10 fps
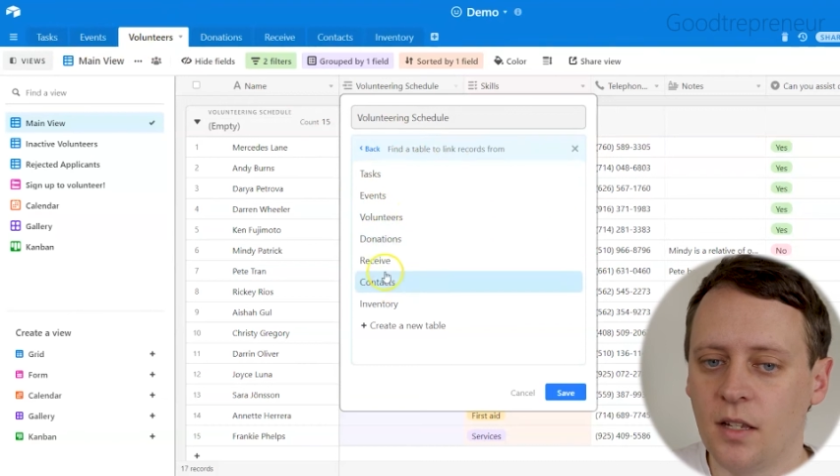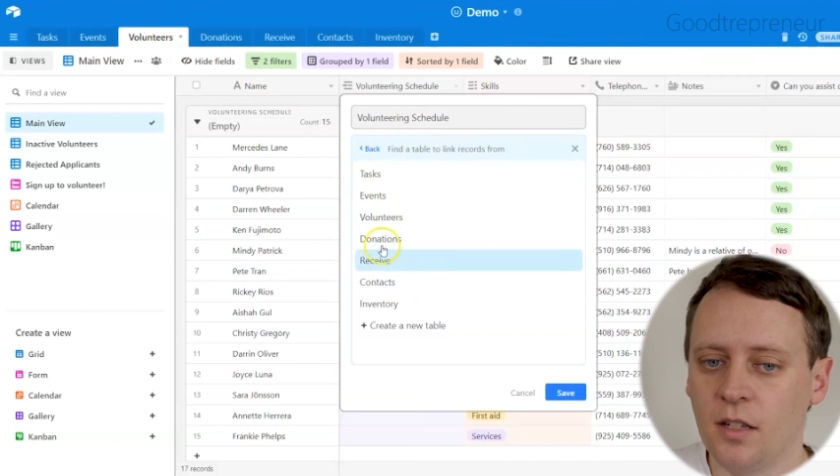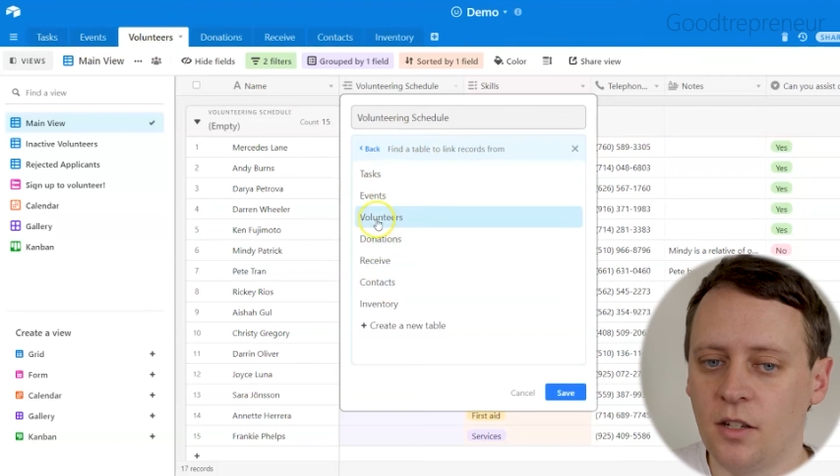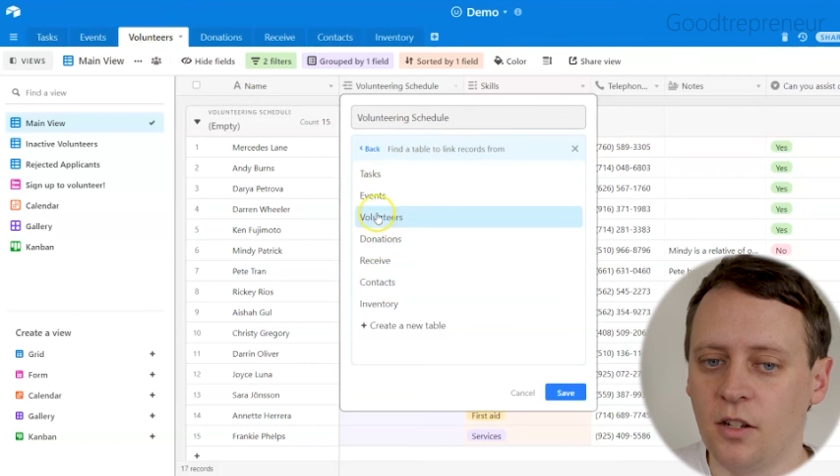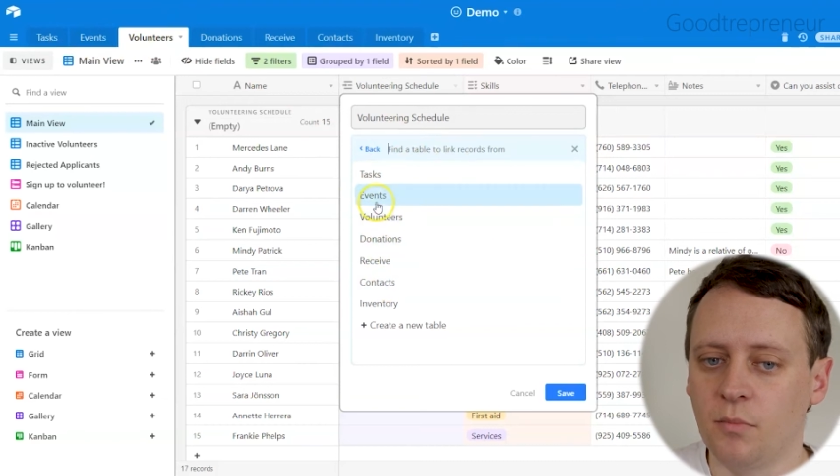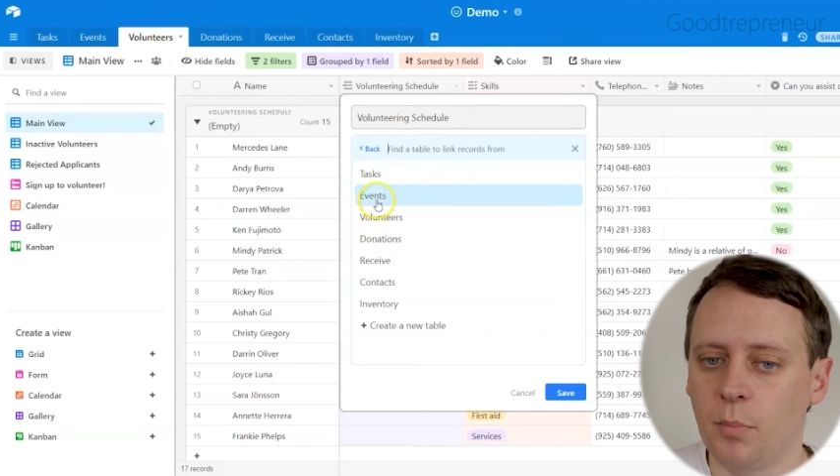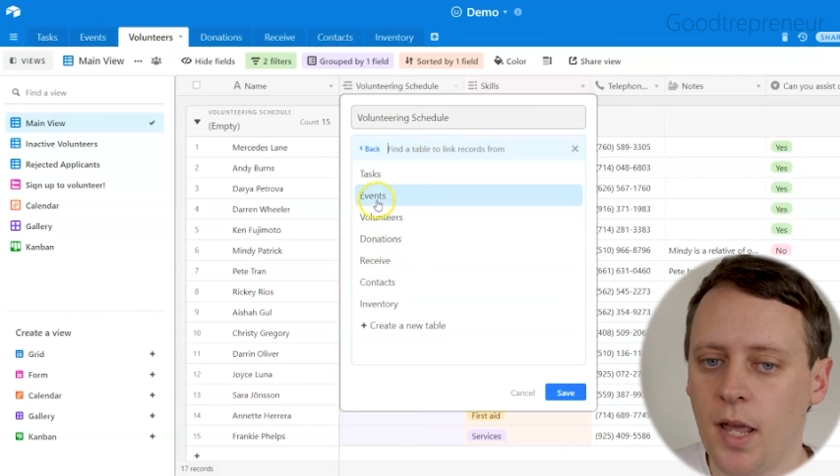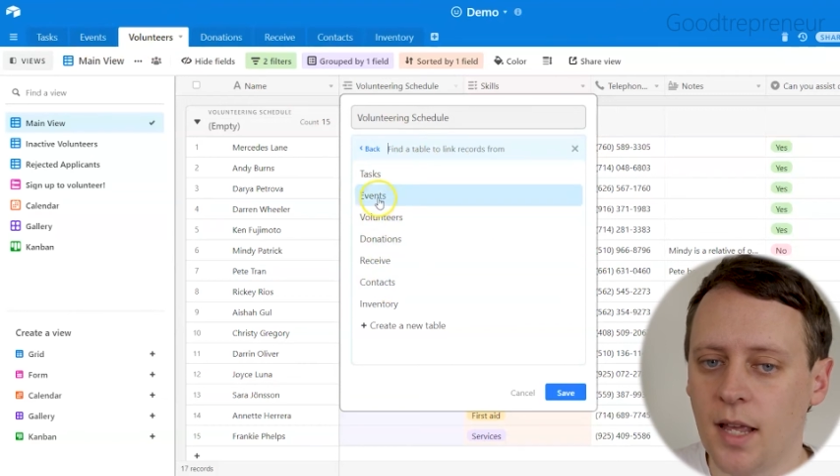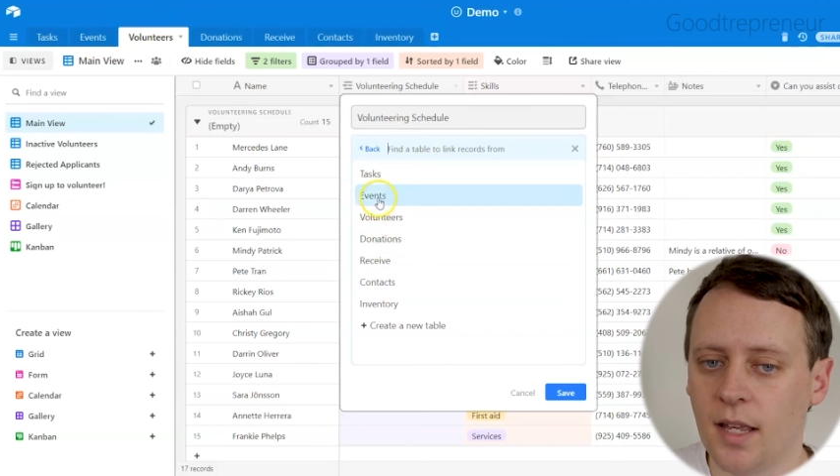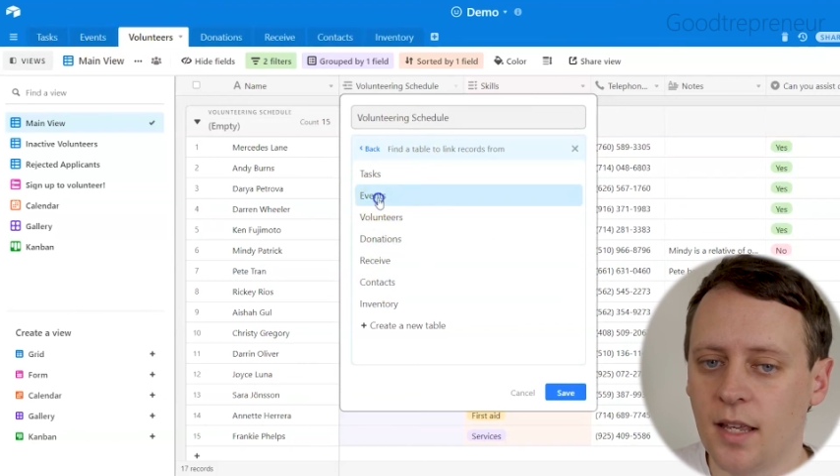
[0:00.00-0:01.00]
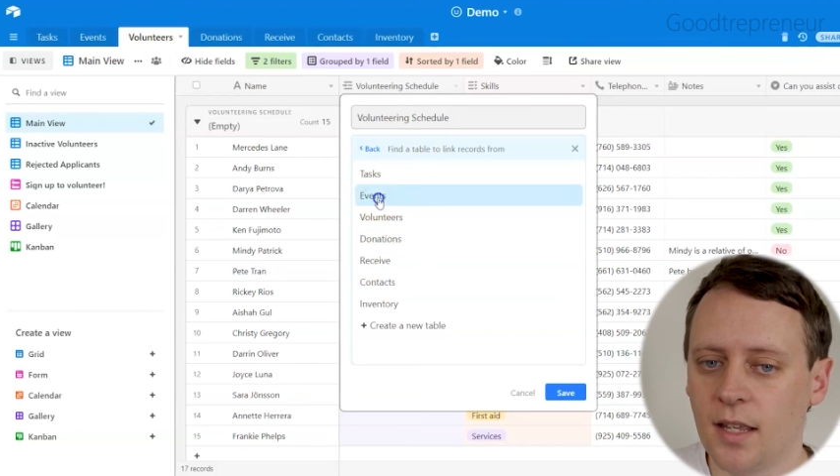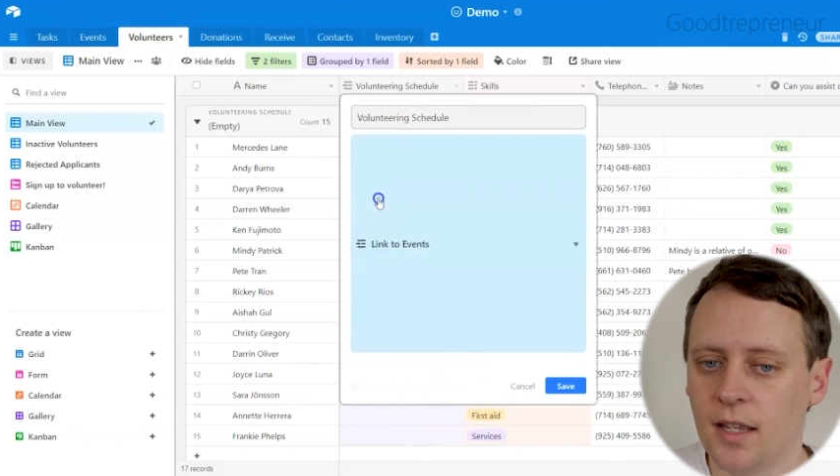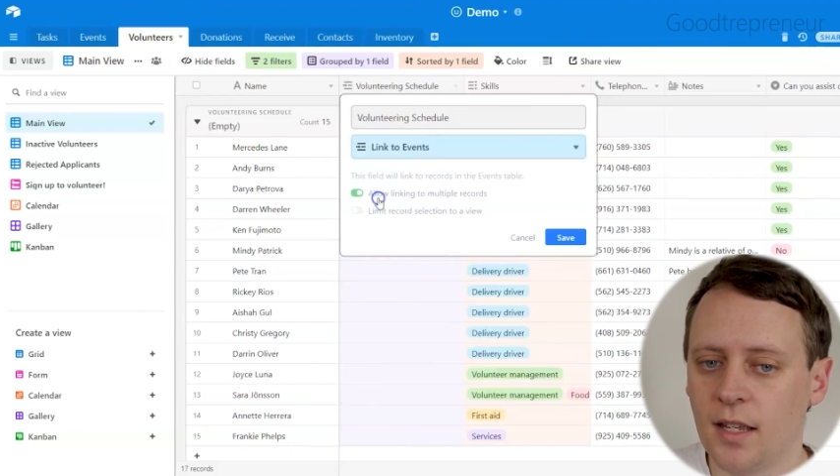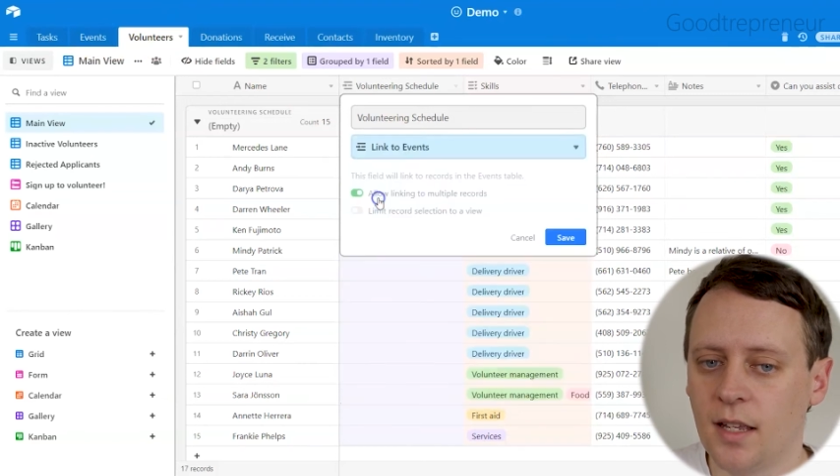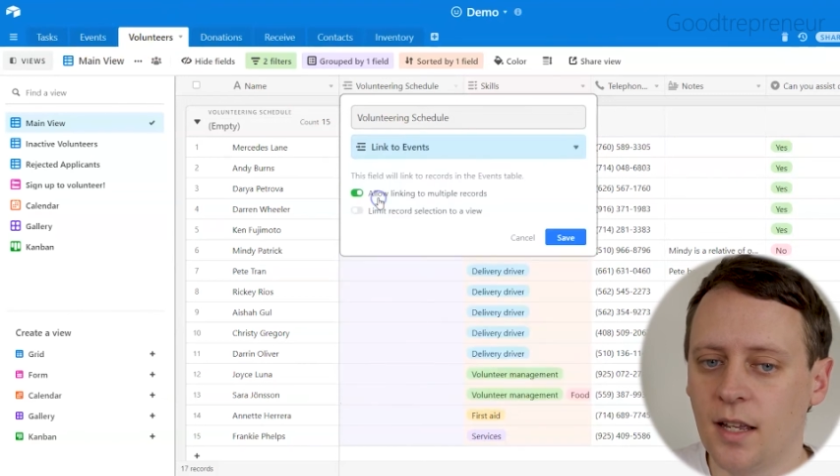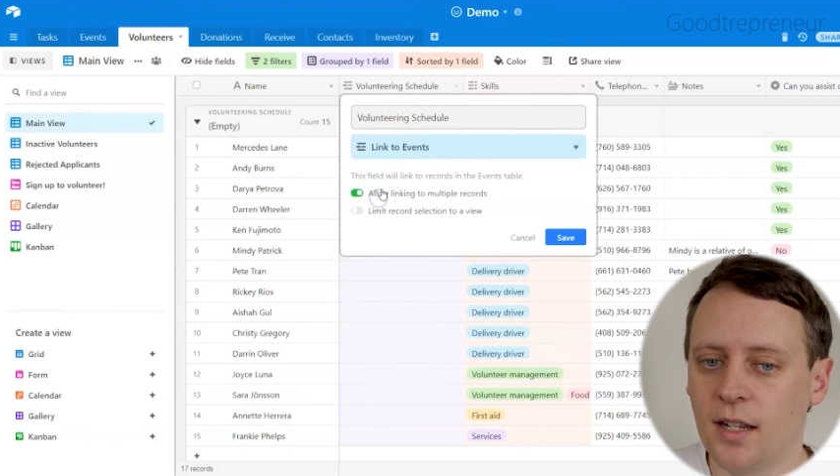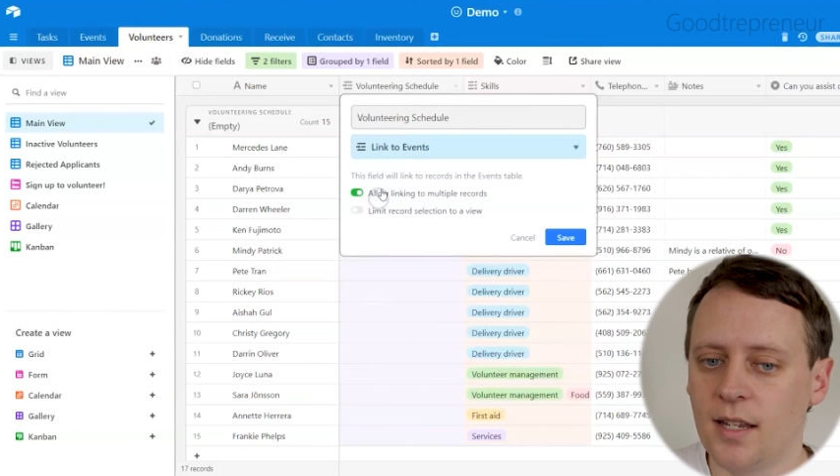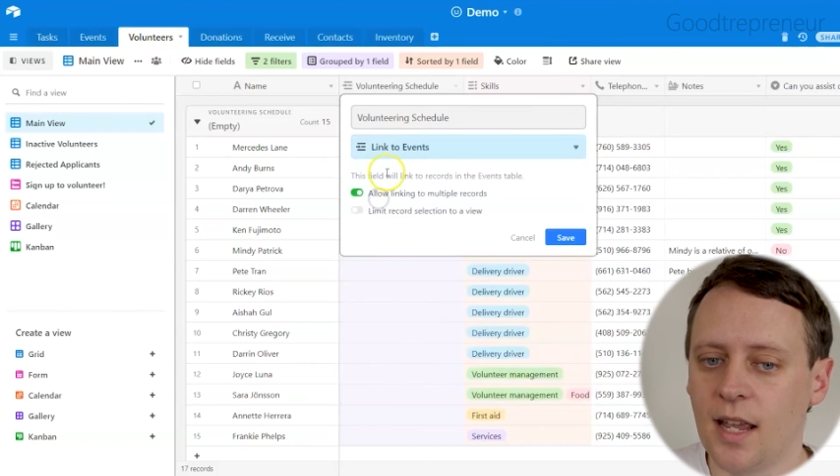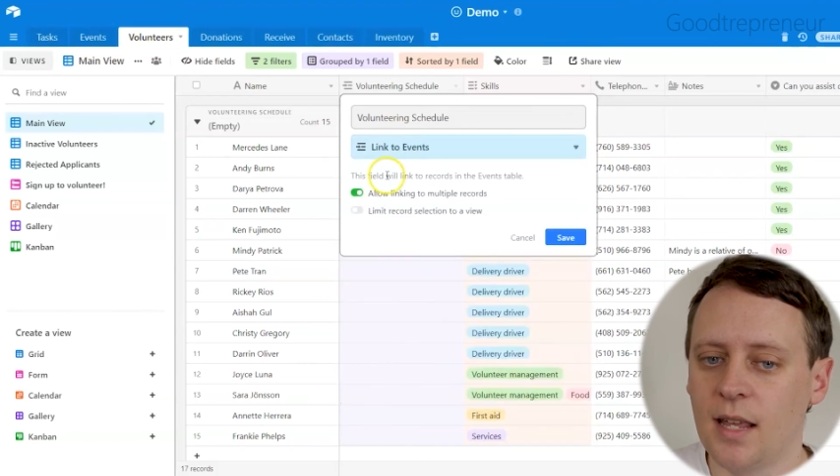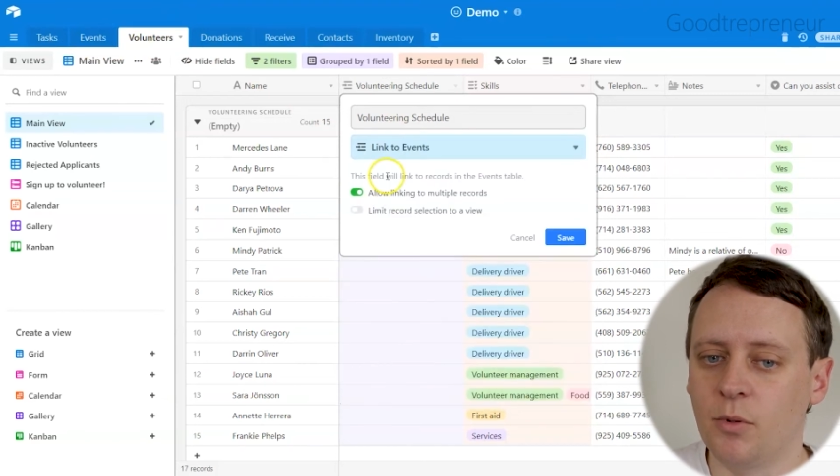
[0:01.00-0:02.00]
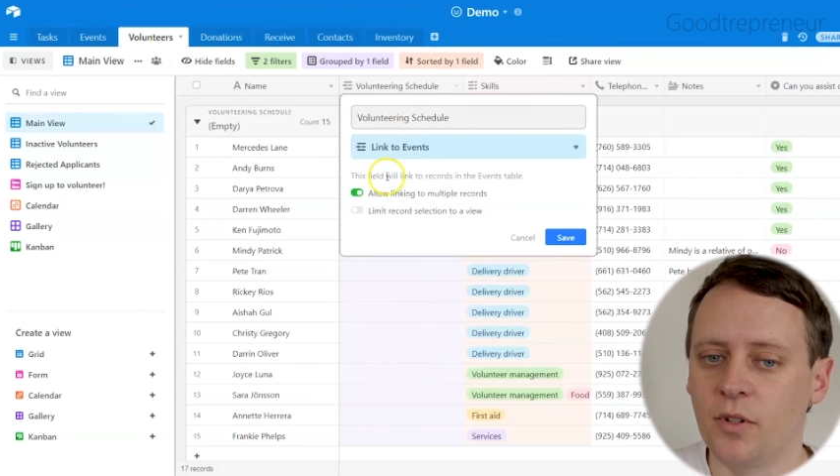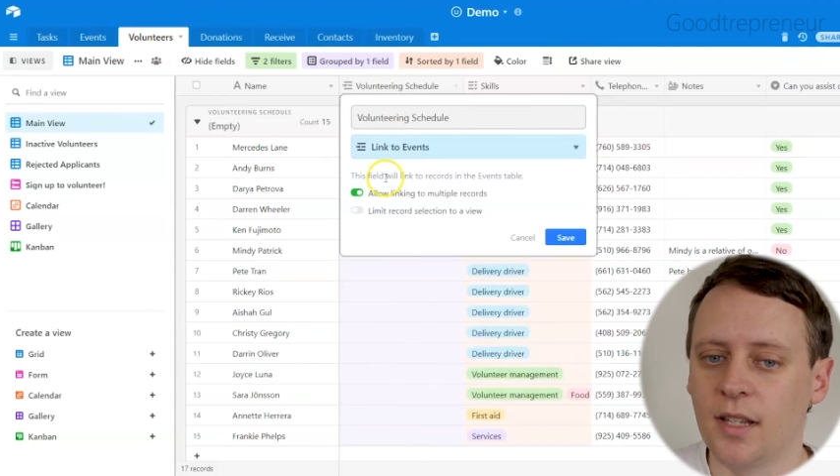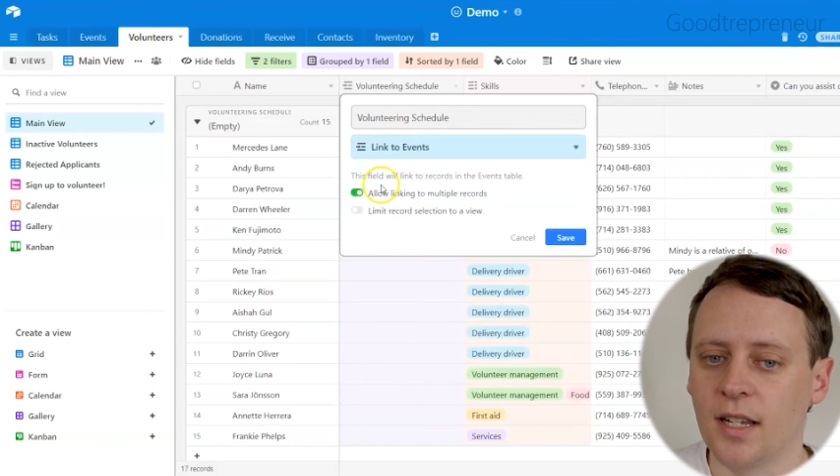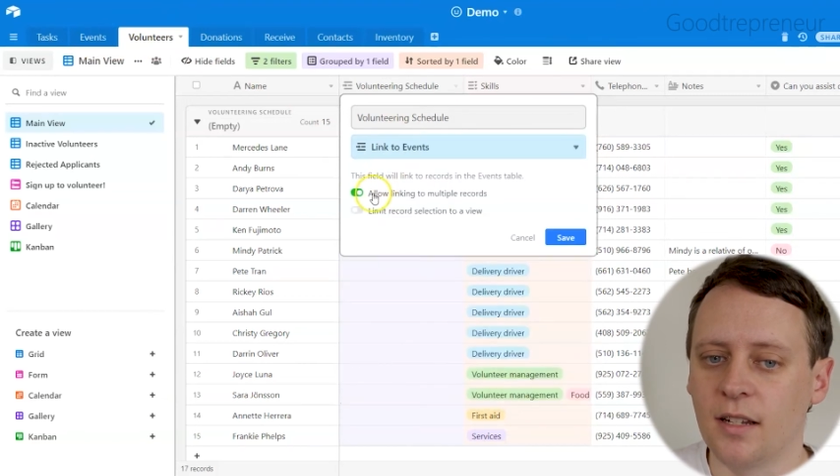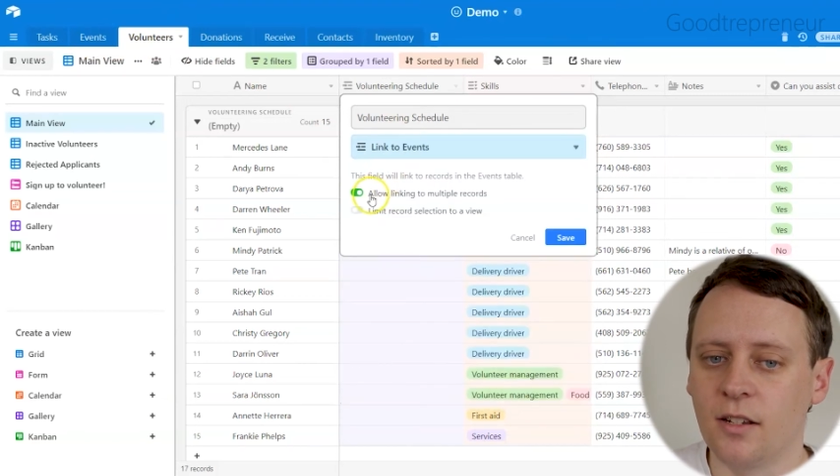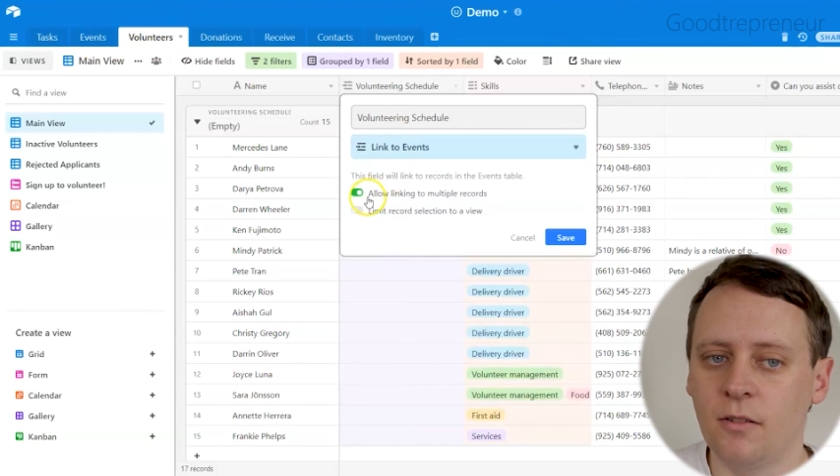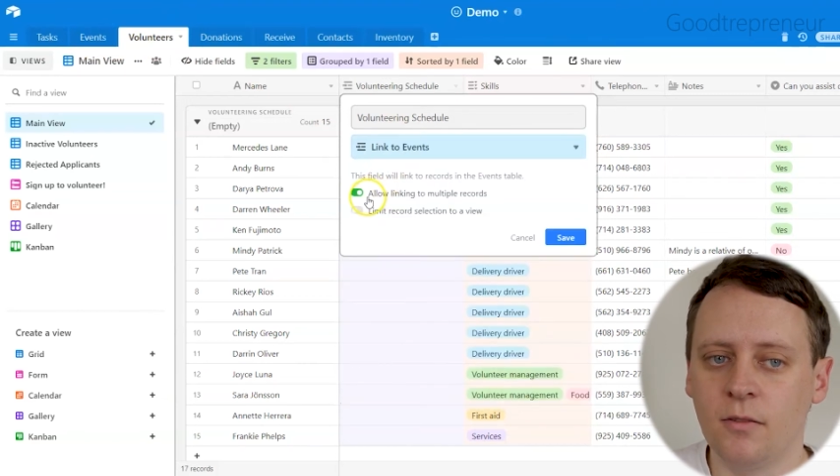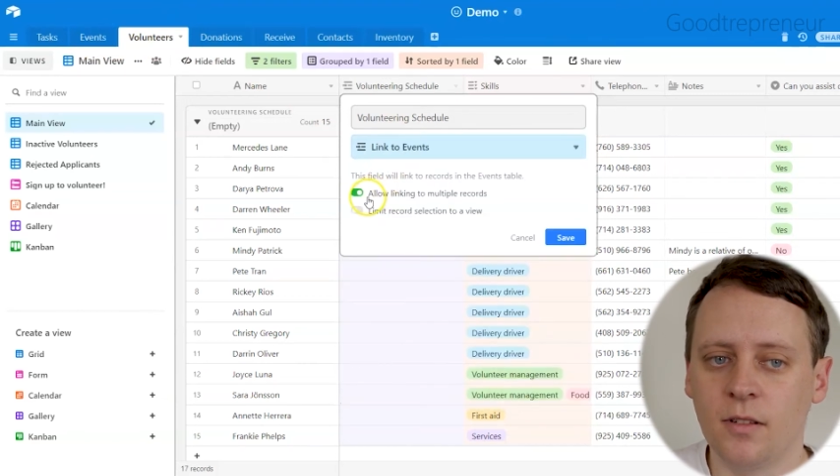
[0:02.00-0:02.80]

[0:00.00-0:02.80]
So you can pick a table to link to.